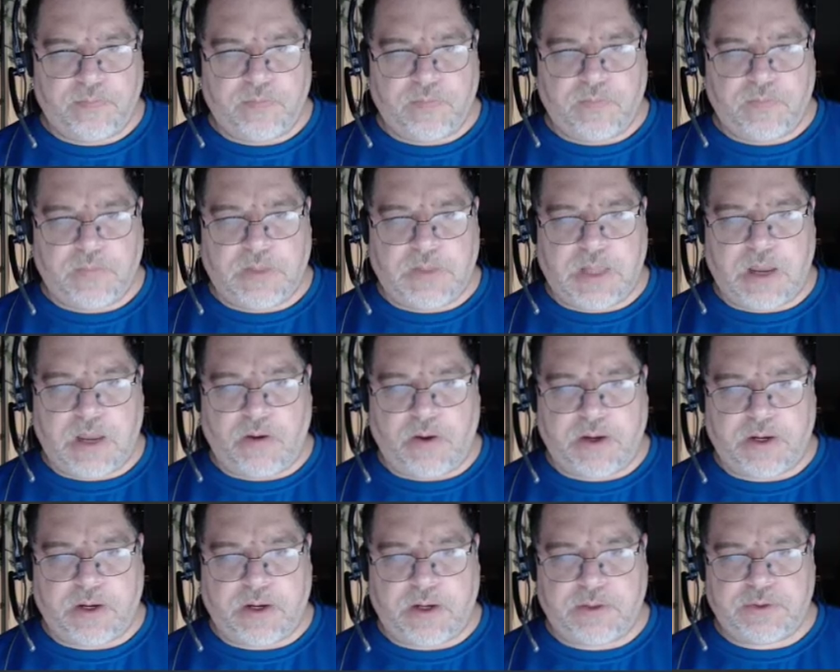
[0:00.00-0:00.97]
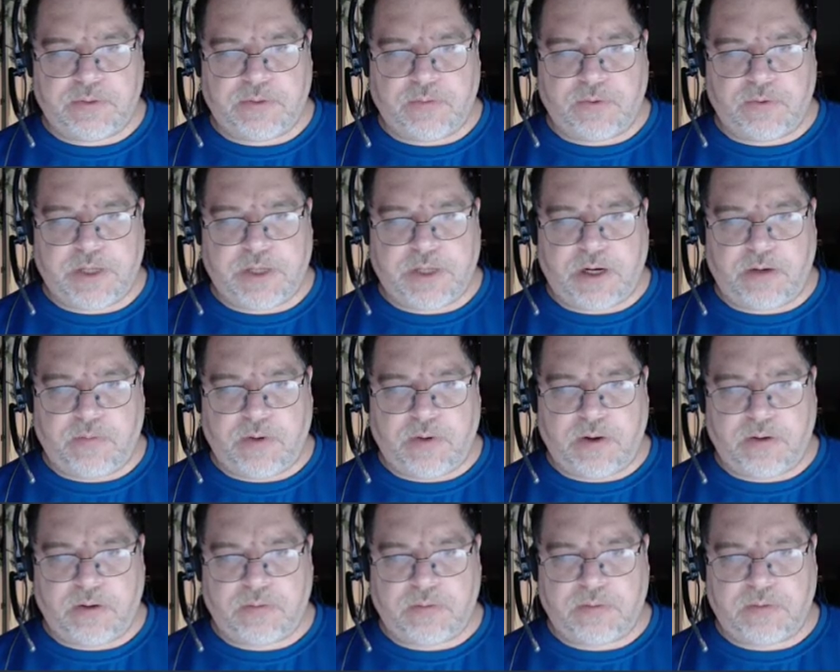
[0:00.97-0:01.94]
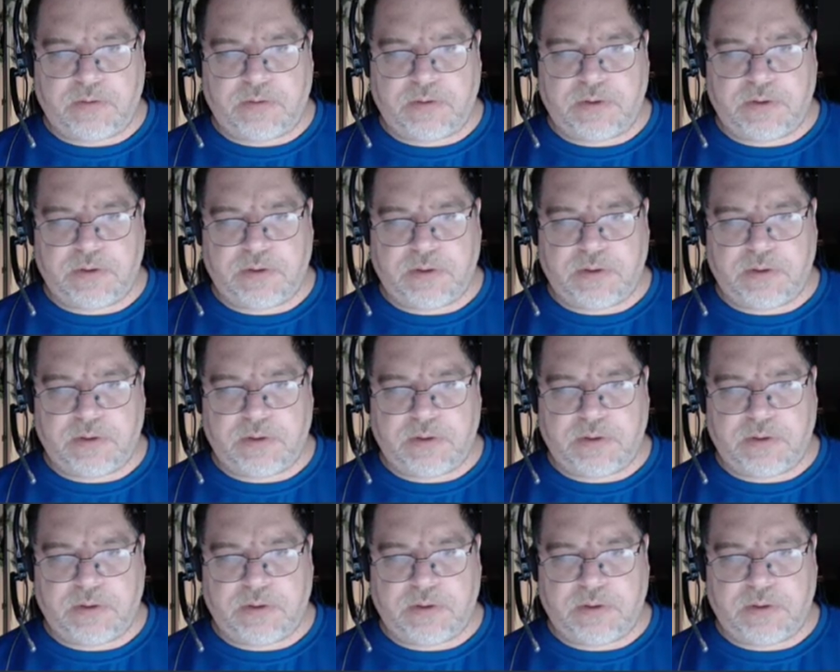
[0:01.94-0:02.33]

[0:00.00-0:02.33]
Now I can actually rotate it around.